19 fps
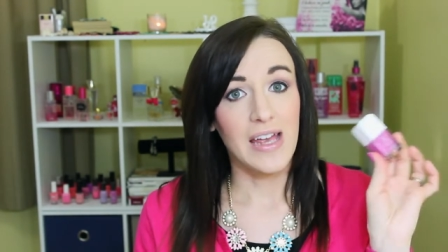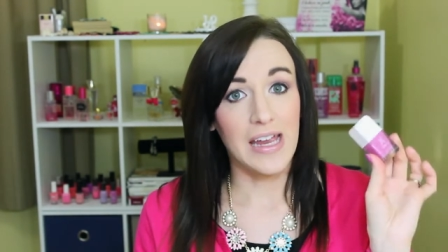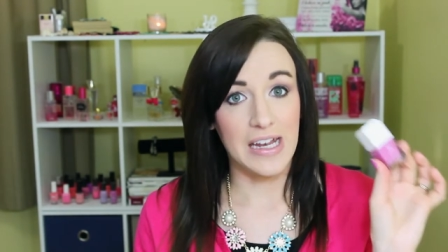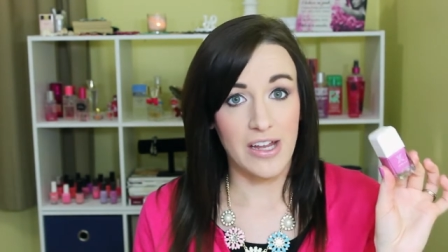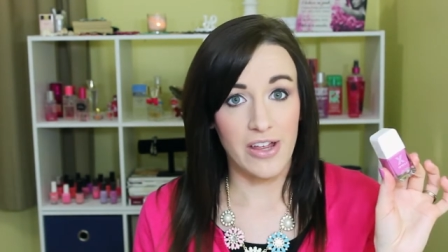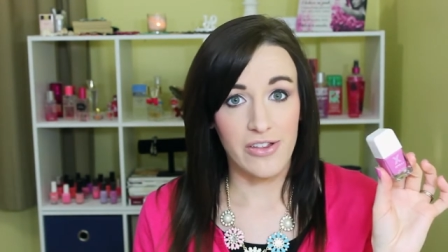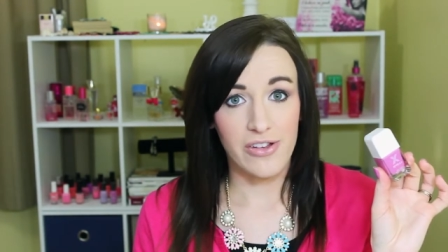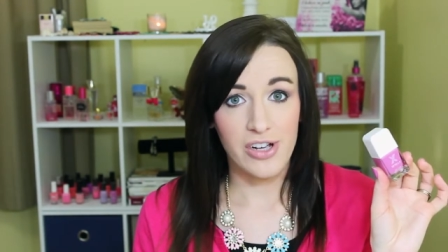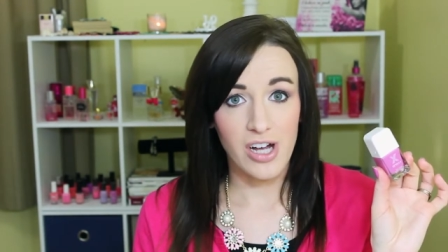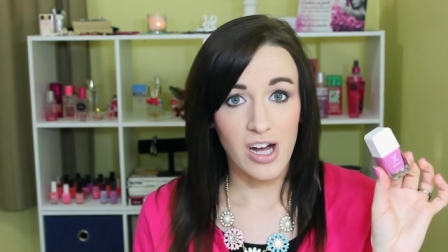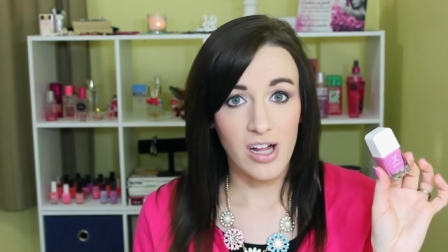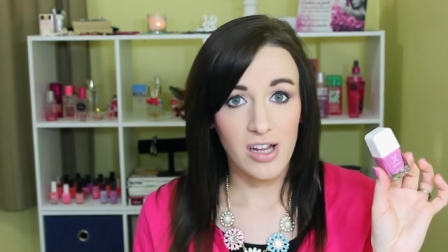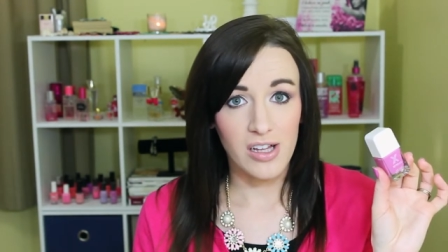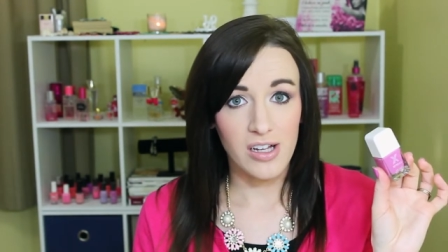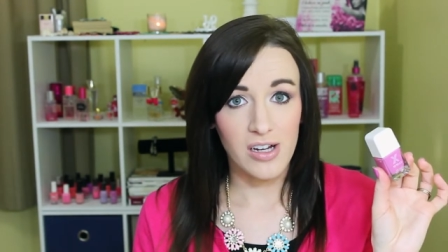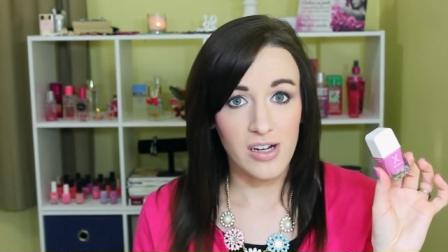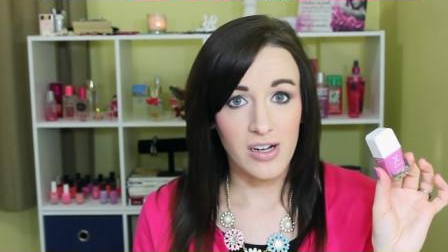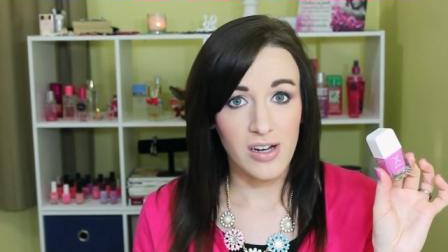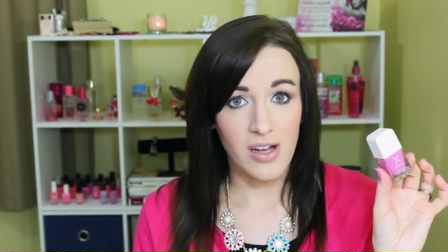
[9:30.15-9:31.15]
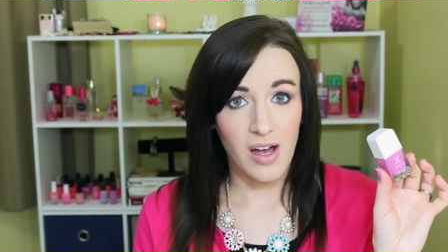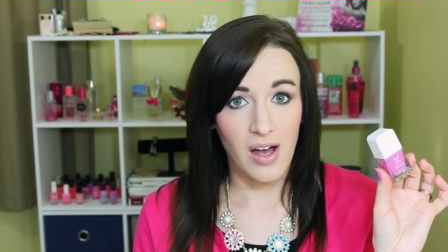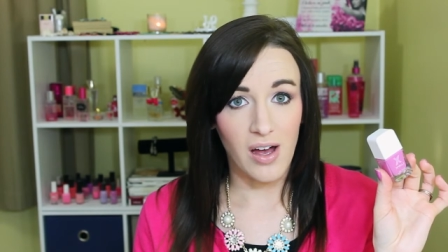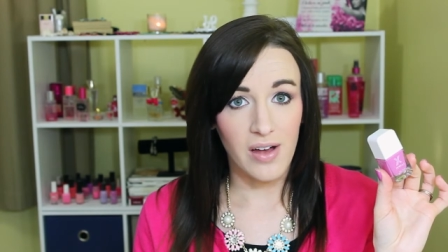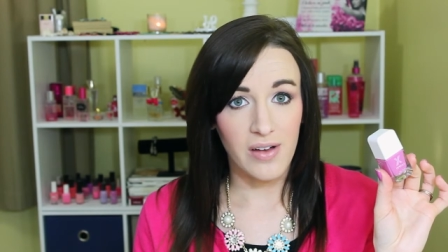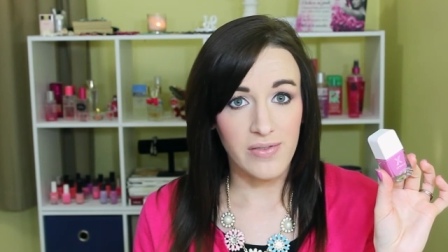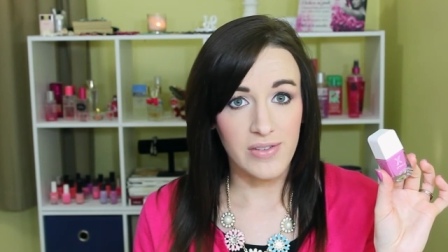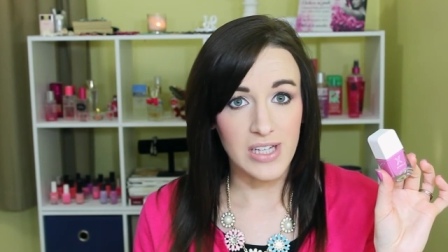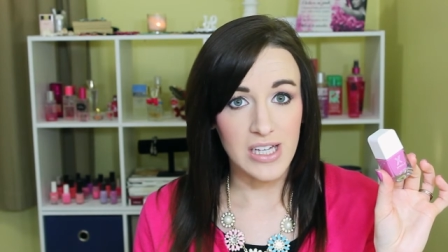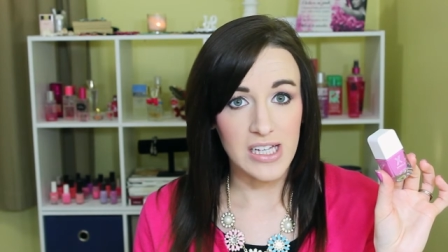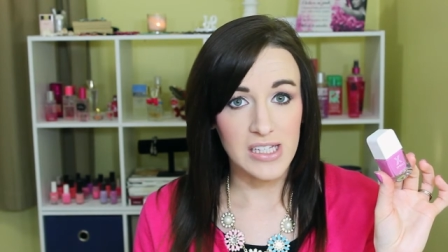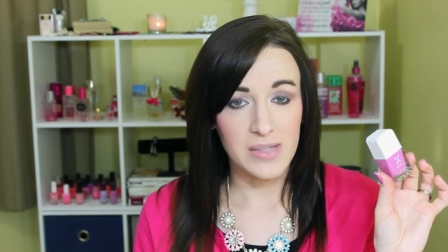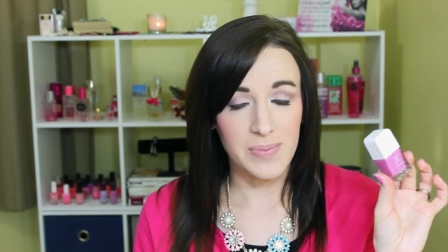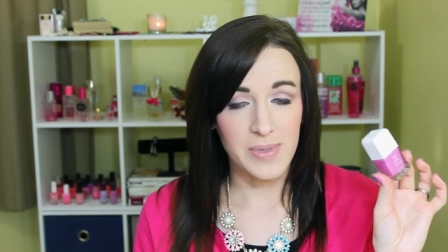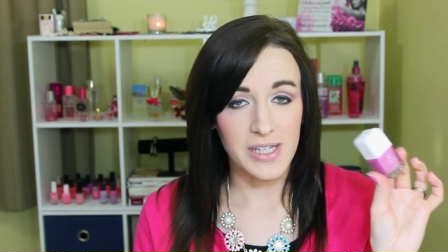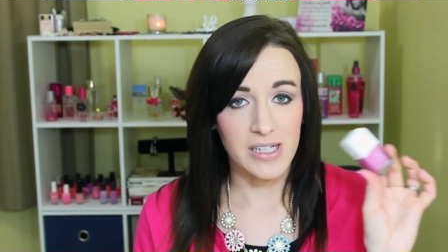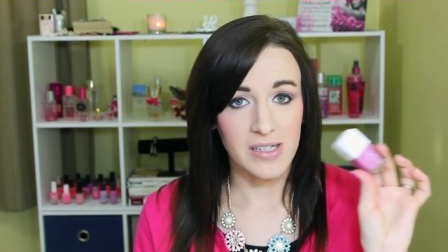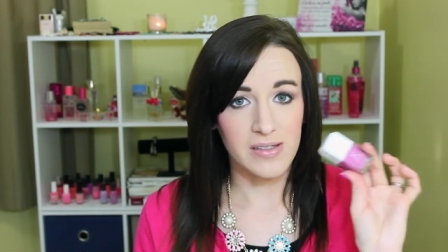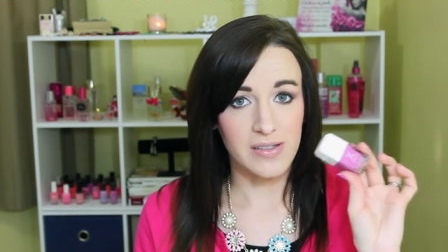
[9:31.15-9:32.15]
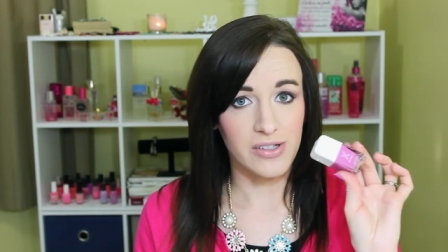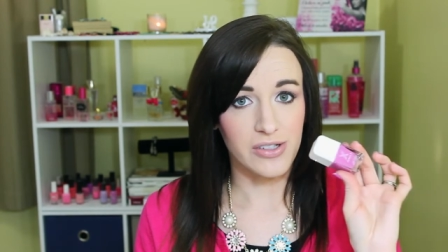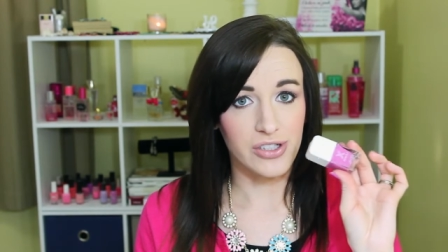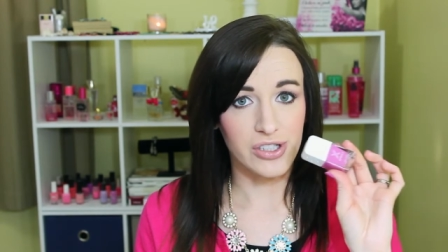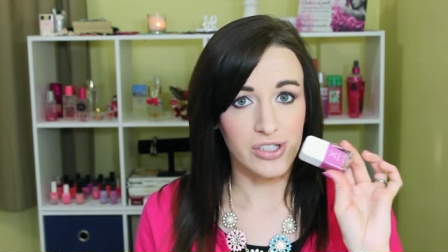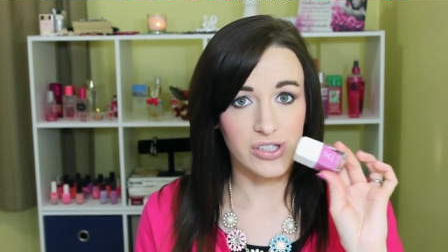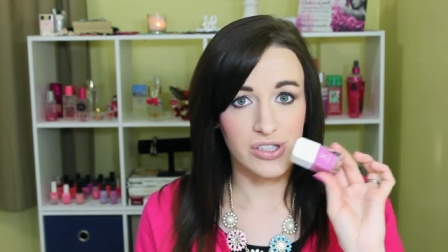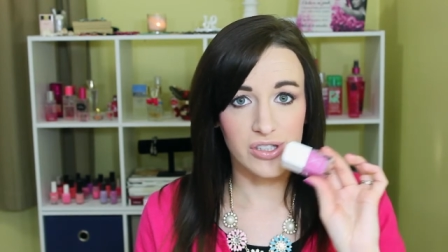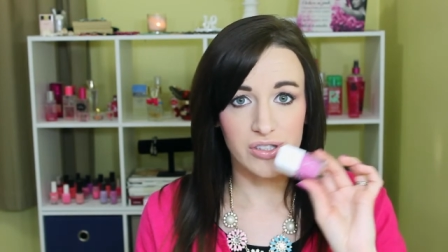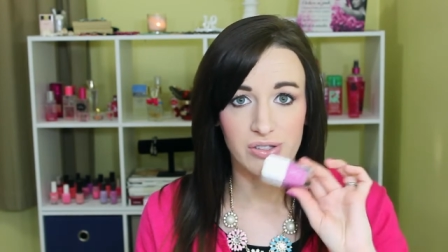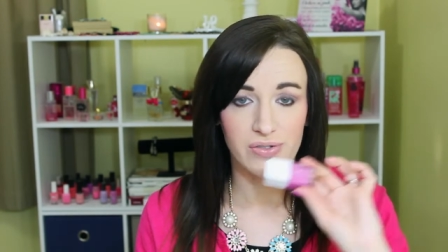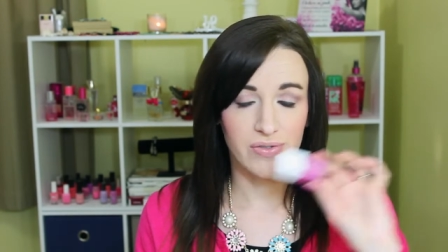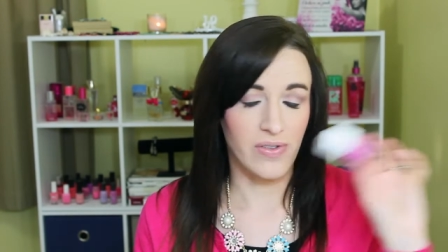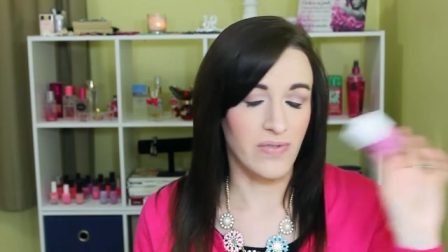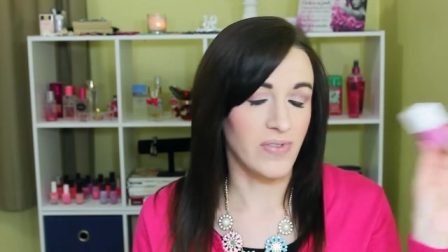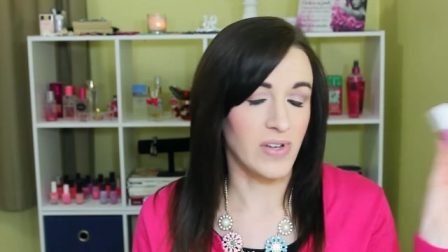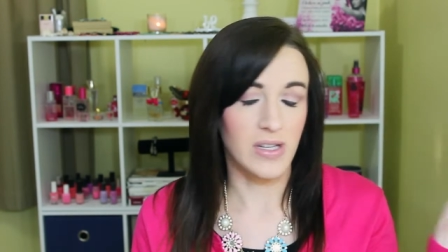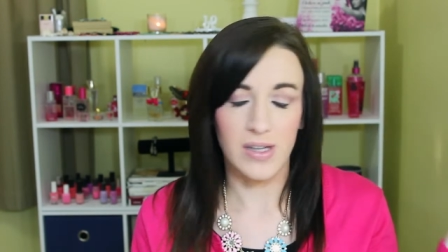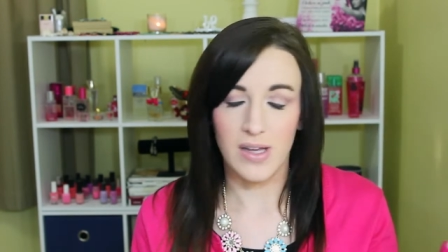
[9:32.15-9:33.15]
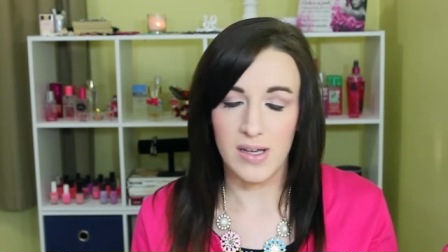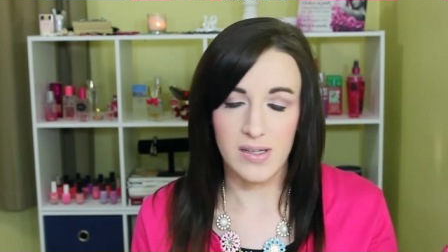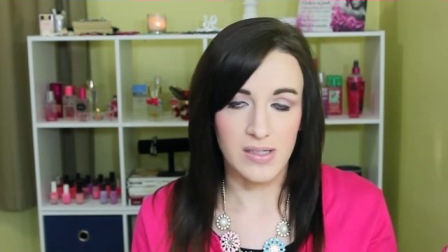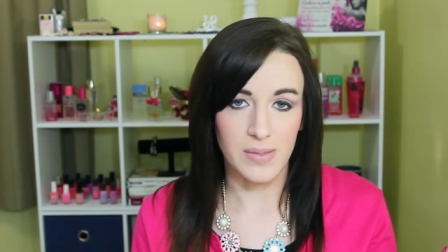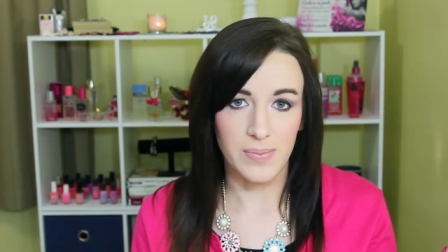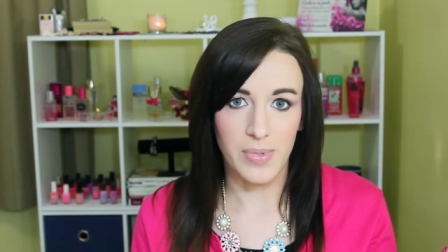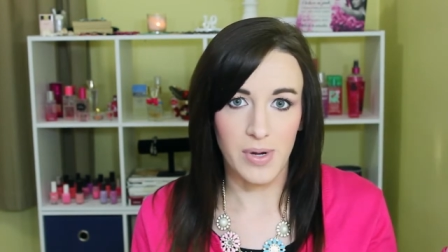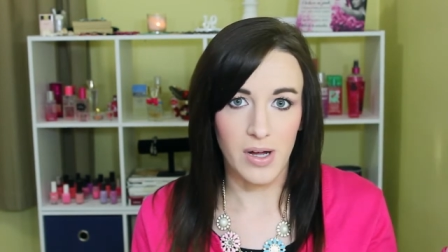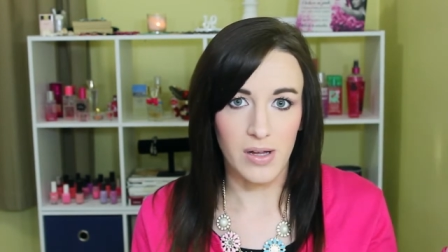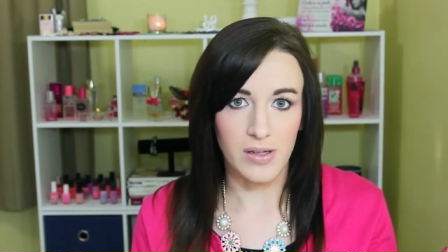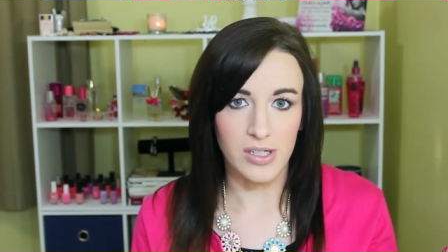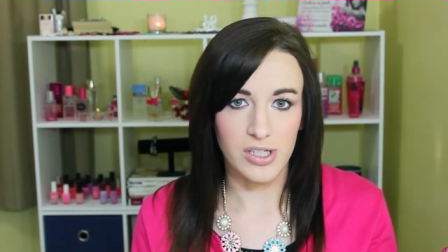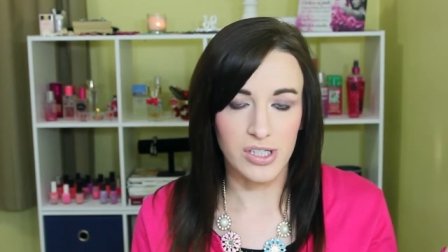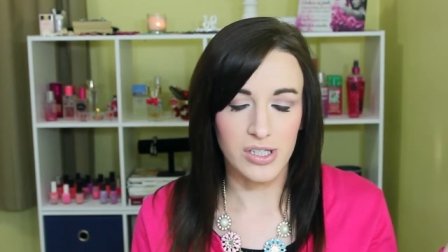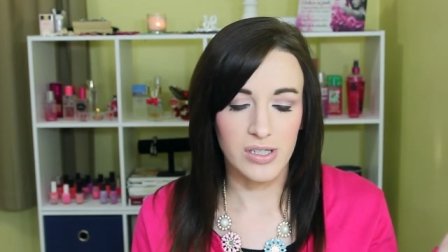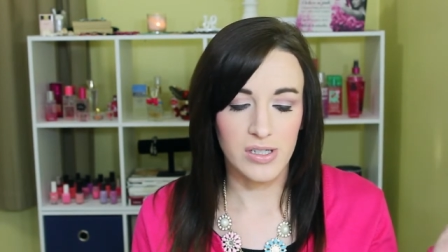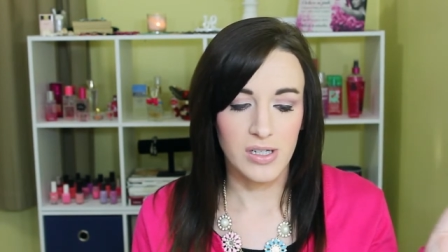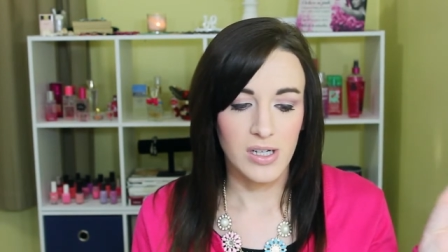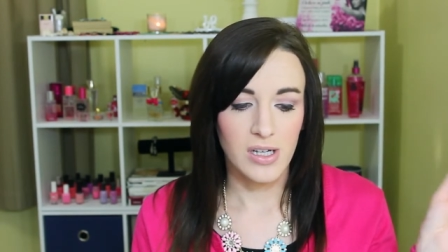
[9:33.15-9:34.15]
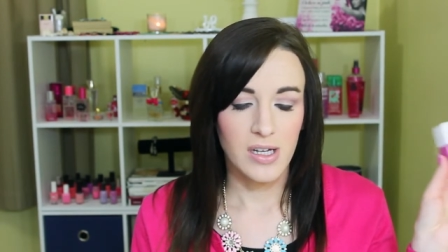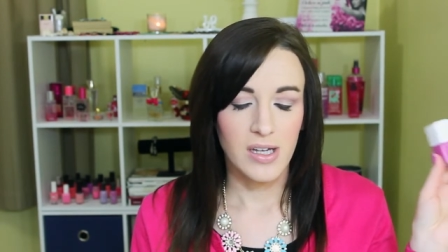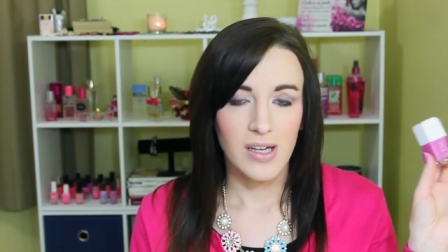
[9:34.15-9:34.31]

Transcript: another color of these because they're just a fantastic polish,